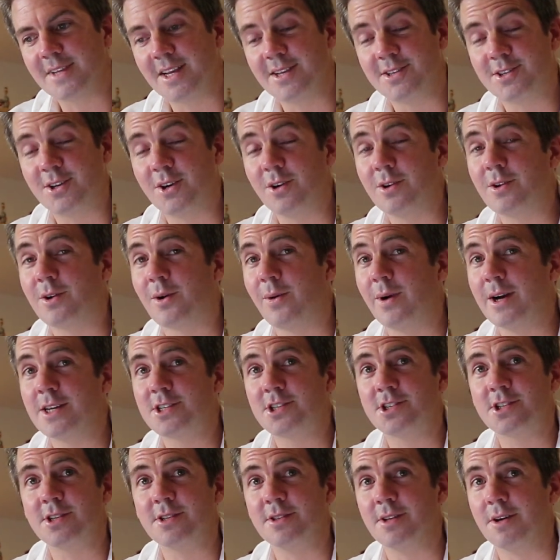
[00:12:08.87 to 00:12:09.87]
It's a good
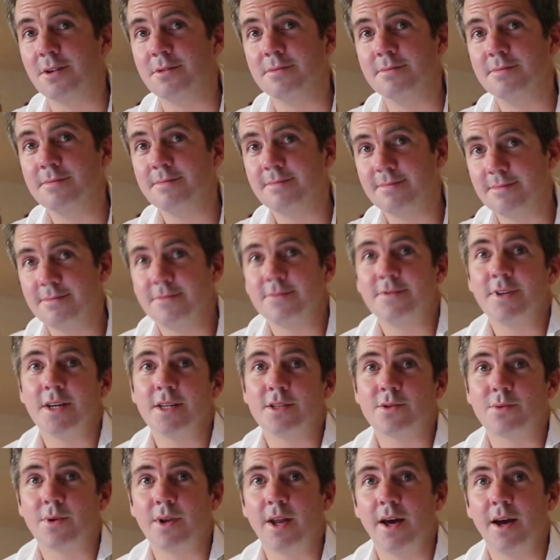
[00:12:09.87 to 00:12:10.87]
question though,
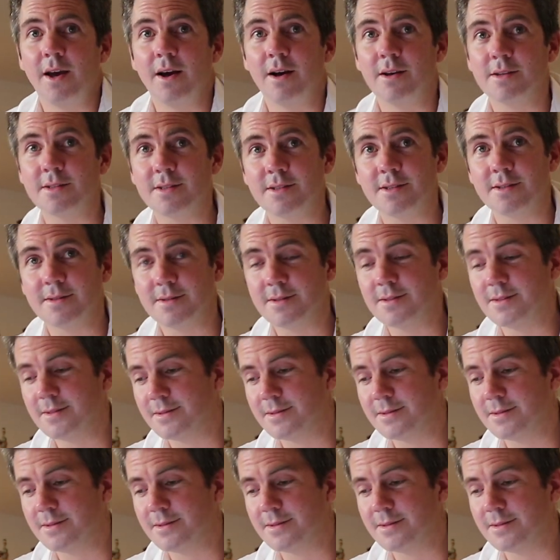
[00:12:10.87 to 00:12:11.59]
first one I asked.